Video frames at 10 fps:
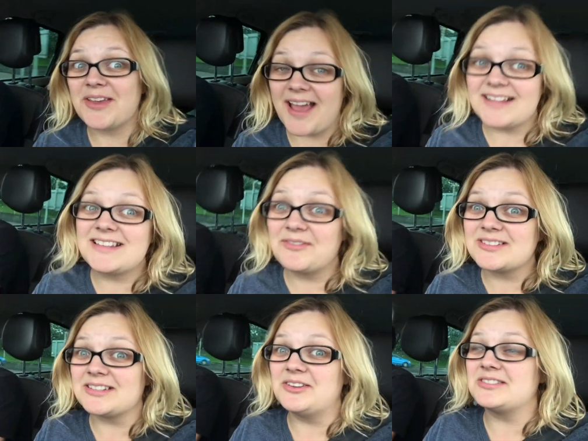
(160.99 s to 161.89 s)
you guys give
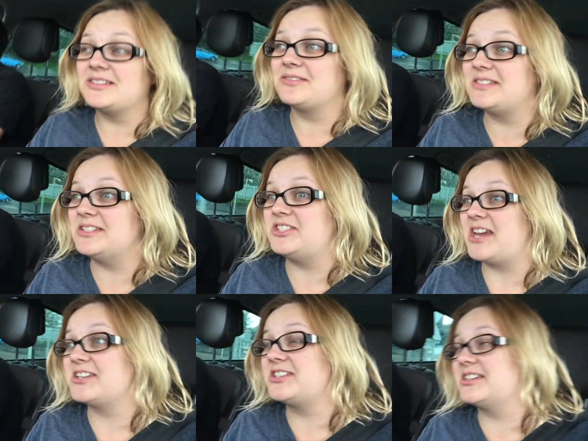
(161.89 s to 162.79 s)
us lots of
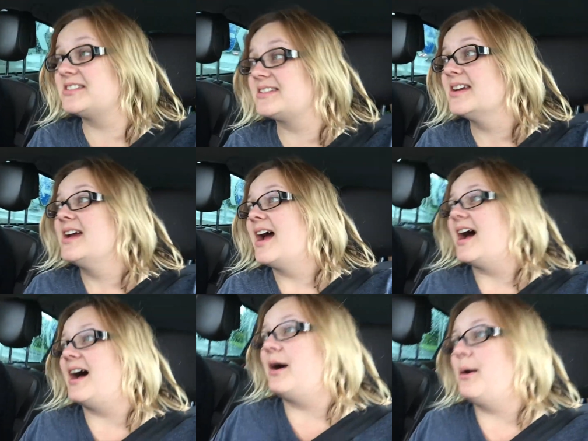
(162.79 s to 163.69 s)
suggestions.
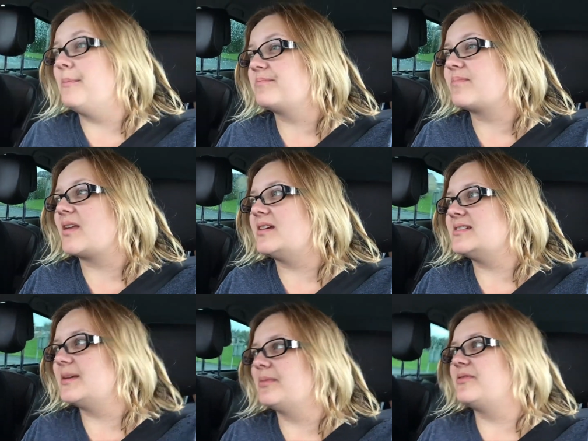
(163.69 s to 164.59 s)
Um,
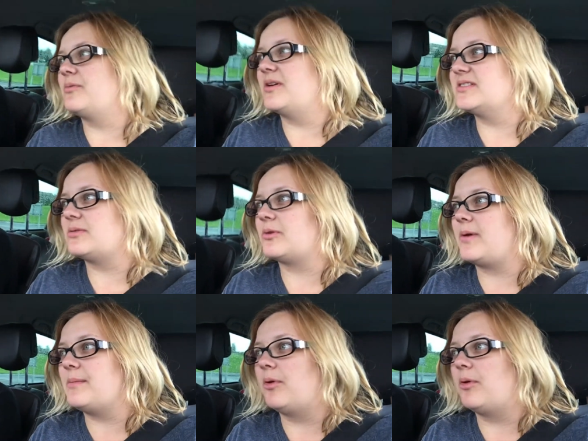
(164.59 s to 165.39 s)
some of the ones that were quite